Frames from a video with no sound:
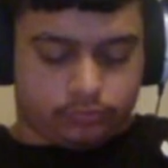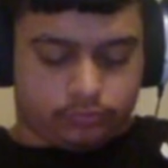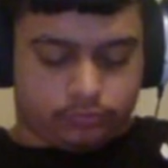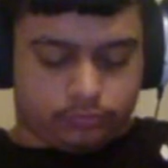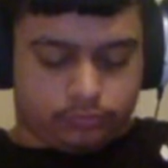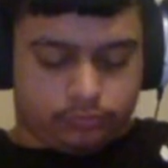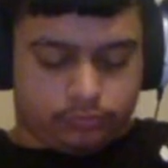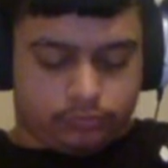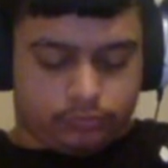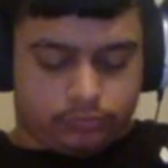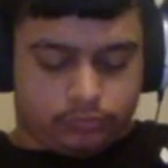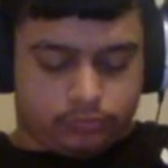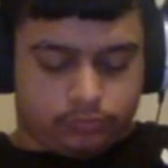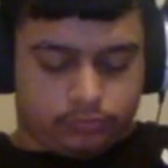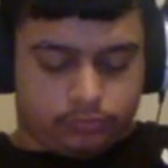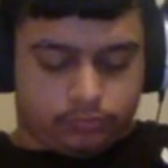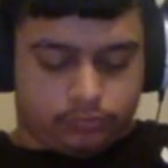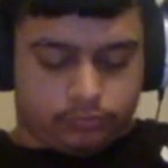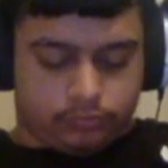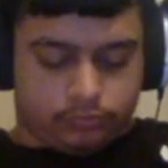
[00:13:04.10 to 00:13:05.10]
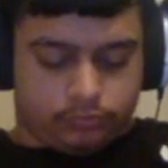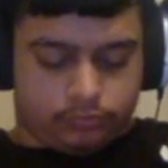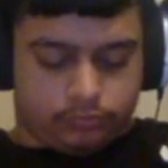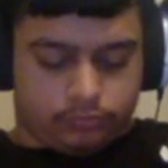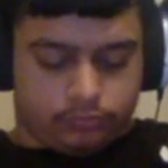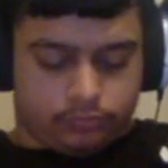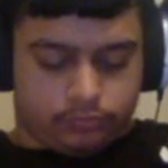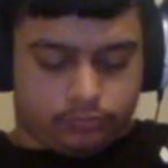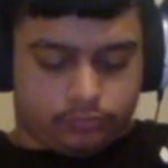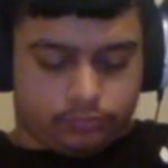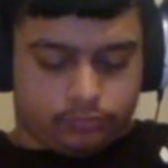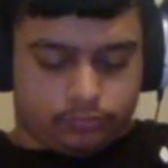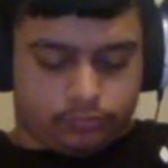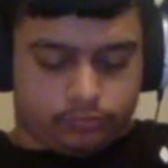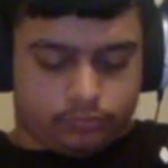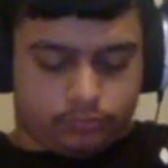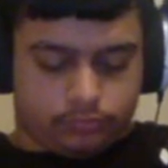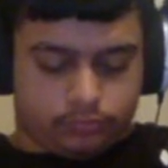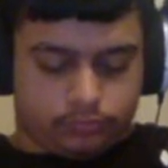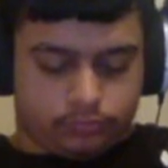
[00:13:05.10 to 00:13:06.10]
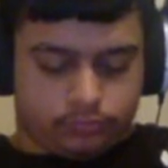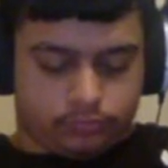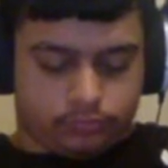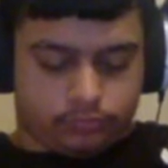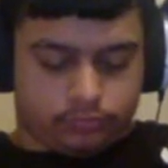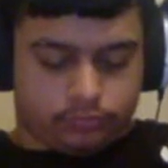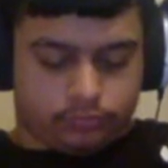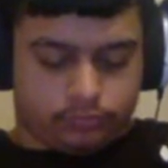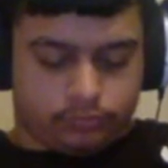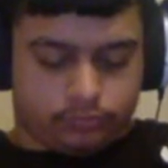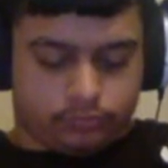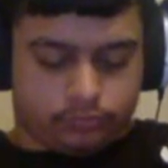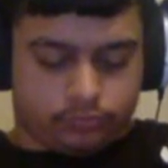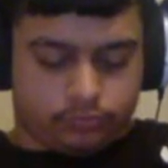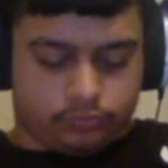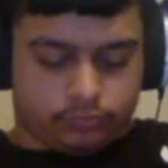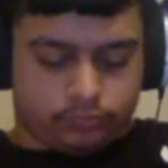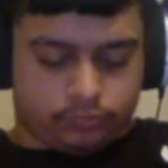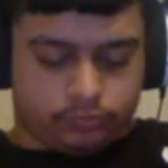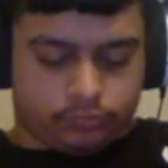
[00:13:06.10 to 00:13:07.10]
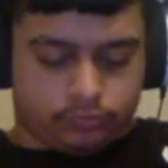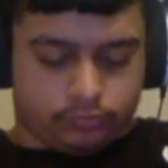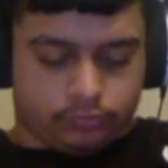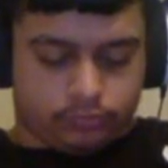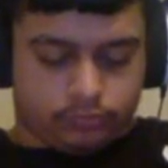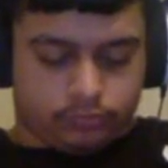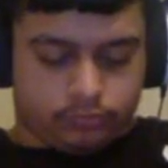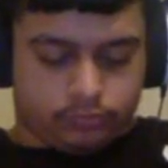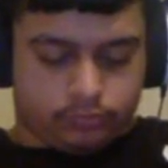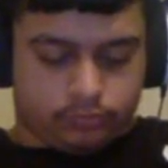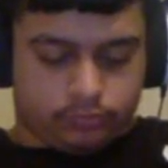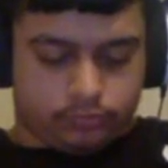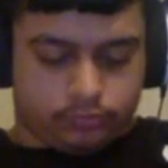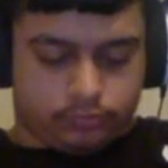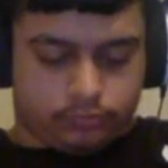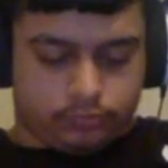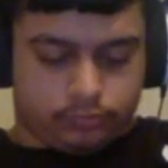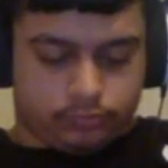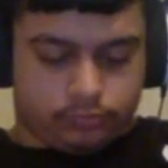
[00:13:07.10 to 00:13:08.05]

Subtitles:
No words are spoken by the person on screen.